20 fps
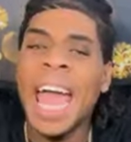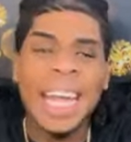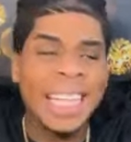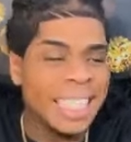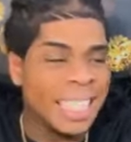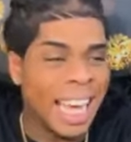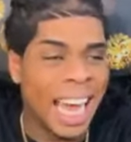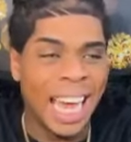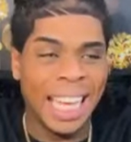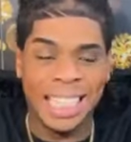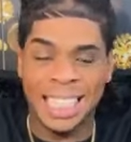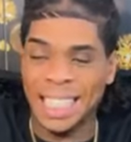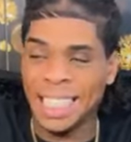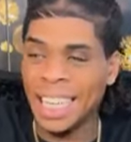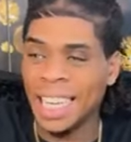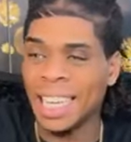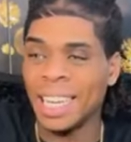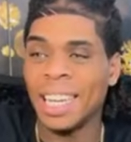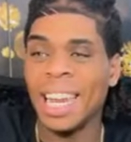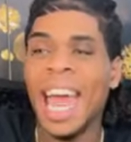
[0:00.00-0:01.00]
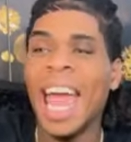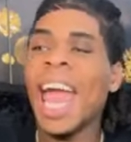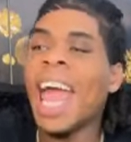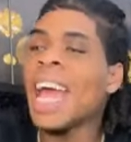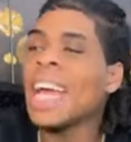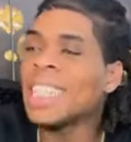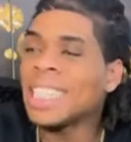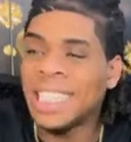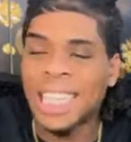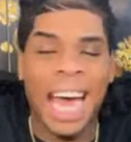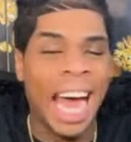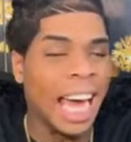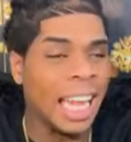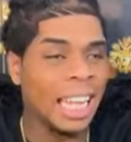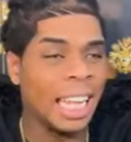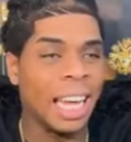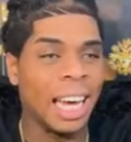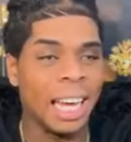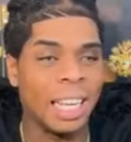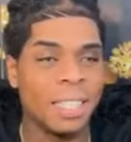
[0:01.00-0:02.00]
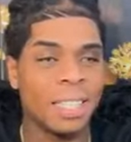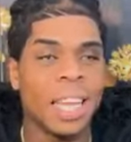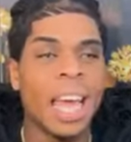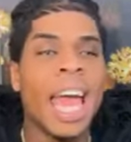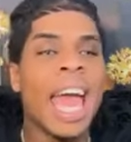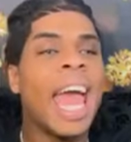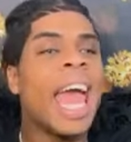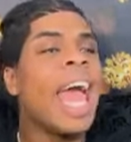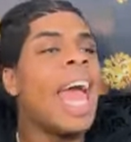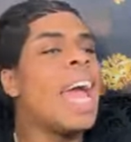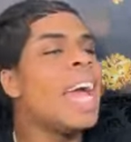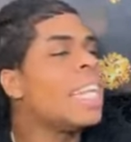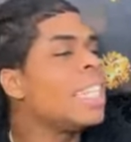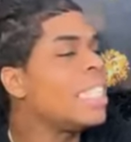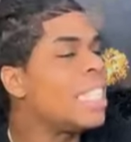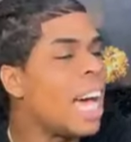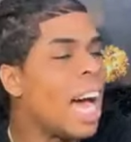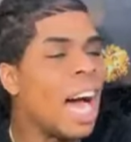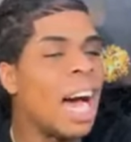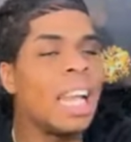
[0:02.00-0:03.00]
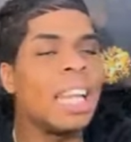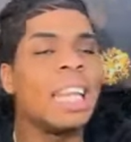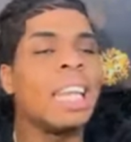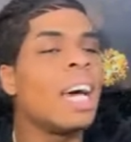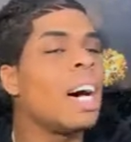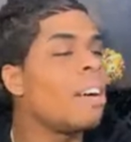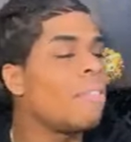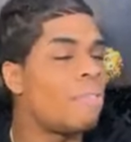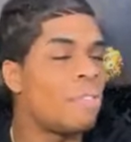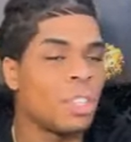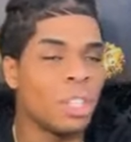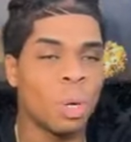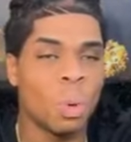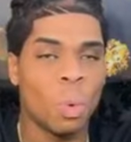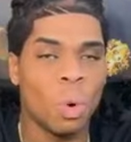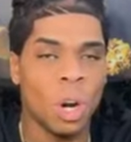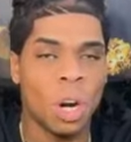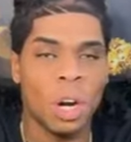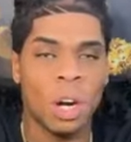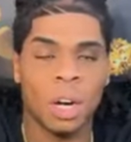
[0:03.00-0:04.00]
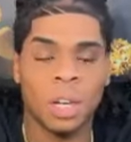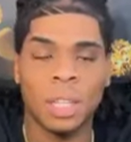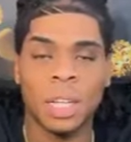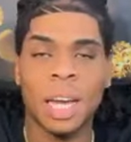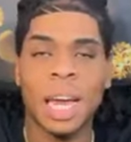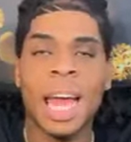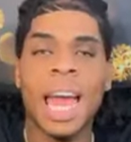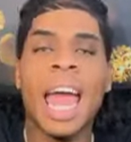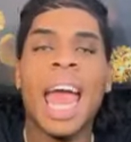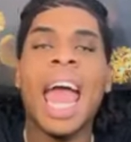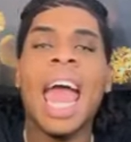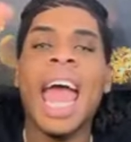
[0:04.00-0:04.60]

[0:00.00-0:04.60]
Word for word: anti sin, anti lust, anti love for the world,